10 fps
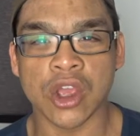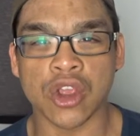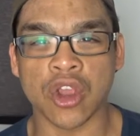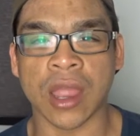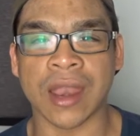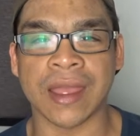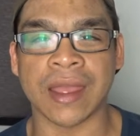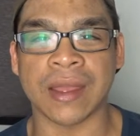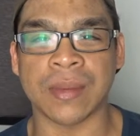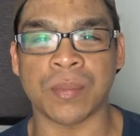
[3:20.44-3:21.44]
you can
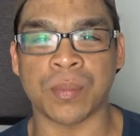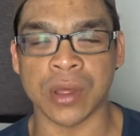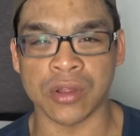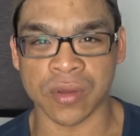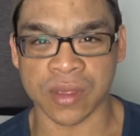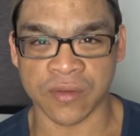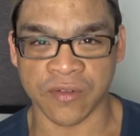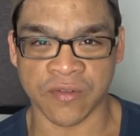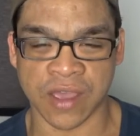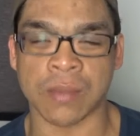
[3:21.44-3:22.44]
build yourself a
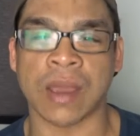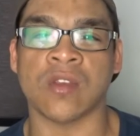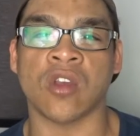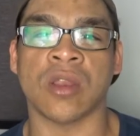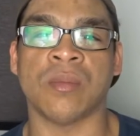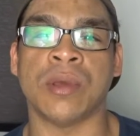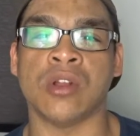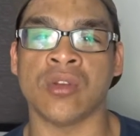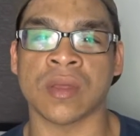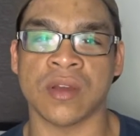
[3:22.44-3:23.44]
fan base, you can
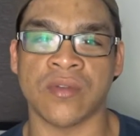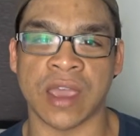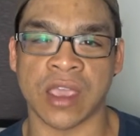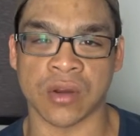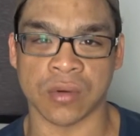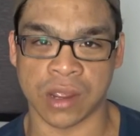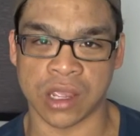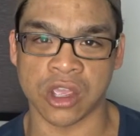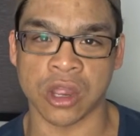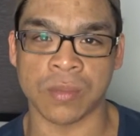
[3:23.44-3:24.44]
build yourself a career,
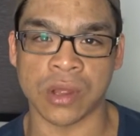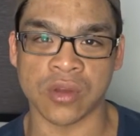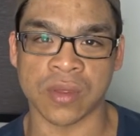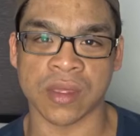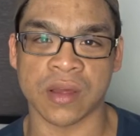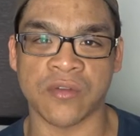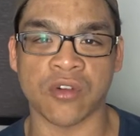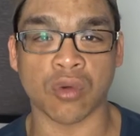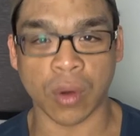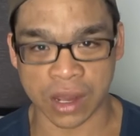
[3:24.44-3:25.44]
you can build yourself
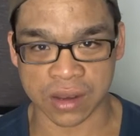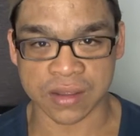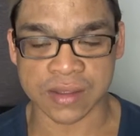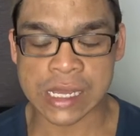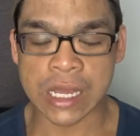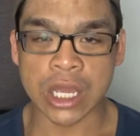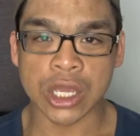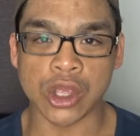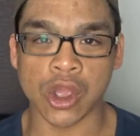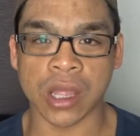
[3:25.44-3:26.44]
credits,
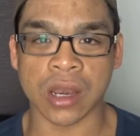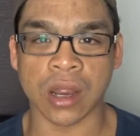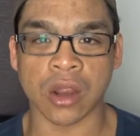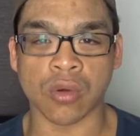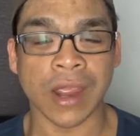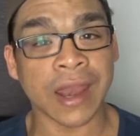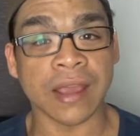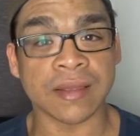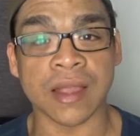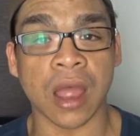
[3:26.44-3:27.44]
you can create a
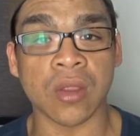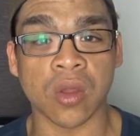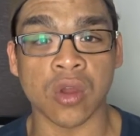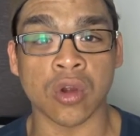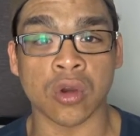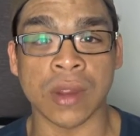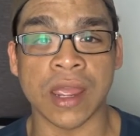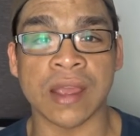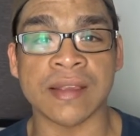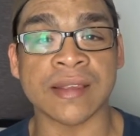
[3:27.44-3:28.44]
start to your
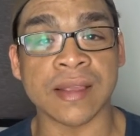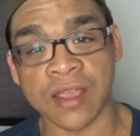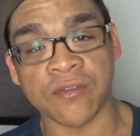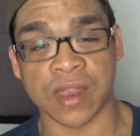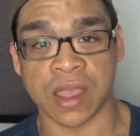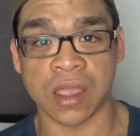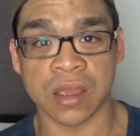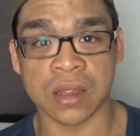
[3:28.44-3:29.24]
career safely